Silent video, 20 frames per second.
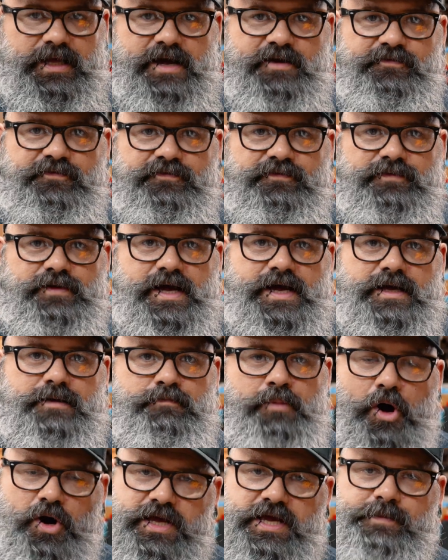life like
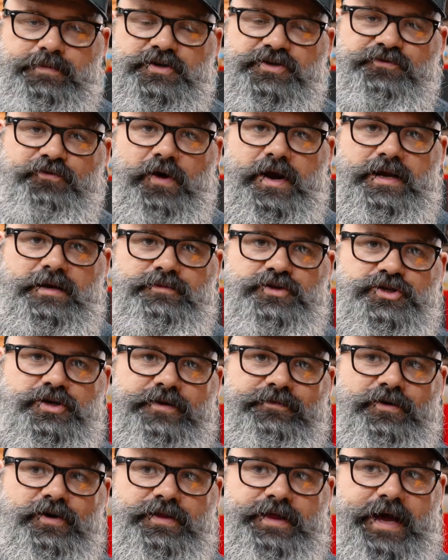Barkeeper's Friend. I'm sure
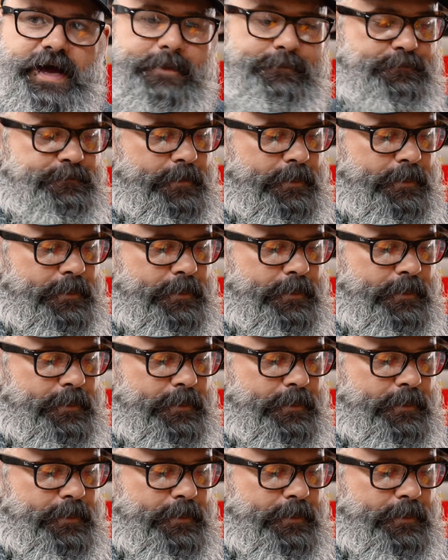you've heard of that.